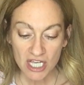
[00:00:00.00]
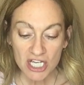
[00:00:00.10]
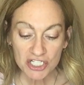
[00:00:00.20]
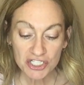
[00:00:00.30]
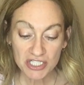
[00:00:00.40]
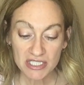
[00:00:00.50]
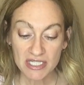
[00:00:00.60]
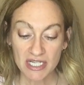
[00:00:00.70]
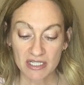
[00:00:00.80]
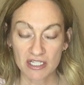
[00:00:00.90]
She and
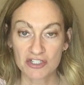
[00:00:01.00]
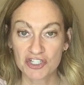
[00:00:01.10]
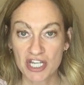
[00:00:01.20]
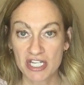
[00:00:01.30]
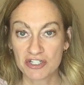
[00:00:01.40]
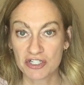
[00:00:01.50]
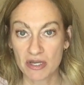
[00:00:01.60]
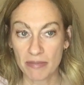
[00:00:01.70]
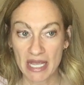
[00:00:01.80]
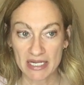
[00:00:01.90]
Nick exchanged a
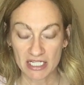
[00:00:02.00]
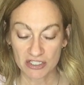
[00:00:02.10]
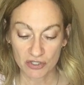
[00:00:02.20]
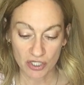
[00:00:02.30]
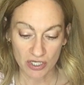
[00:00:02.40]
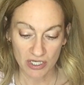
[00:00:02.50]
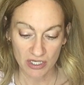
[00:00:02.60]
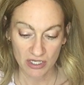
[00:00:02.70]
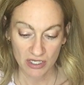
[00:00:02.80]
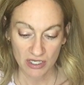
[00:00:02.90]
panicked look.
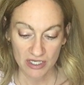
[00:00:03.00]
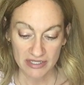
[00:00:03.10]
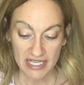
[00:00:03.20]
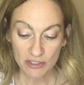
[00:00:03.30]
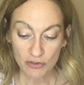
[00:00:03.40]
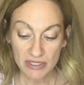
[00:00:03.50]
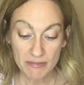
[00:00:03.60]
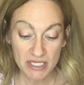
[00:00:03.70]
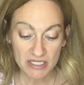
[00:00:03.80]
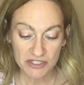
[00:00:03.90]
They had only
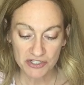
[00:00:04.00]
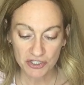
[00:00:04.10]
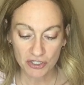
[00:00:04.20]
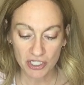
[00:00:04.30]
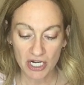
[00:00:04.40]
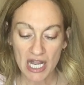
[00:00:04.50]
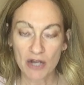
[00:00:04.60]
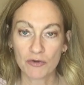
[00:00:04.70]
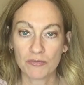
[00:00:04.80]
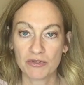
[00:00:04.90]
minutes to clear
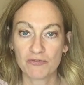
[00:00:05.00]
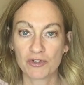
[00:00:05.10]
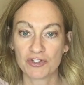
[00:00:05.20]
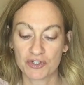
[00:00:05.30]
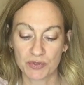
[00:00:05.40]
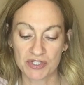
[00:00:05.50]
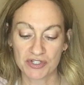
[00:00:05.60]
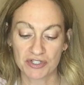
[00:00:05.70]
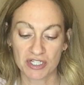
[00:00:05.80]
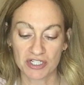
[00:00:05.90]
out before the
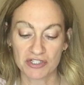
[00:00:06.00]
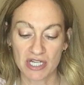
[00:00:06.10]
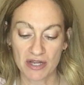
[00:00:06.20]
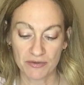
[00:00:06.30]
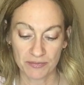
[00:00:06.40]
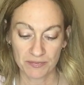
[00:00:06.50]
twister touched down.